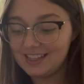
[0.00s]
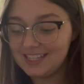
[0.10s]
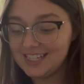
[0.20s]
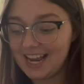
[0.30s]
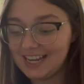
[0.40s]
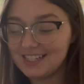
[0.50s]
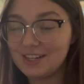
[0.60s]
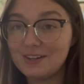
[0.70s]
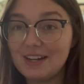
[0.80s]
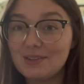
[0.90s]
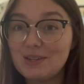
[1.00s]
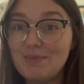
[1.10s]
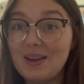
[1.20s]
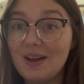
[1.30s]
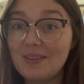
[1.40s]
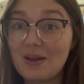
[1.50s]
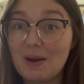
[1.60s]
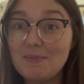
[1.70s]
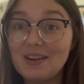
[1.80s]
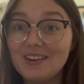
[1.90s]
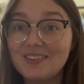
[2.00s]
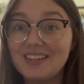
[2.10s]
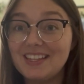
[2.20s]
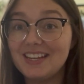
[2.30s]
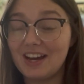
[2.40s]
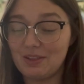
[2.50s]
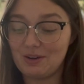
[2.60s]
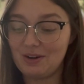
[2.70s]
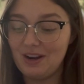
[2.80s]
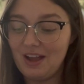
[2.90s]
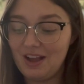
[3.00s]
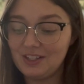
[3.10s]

This has turned out to be a lot bigger than the other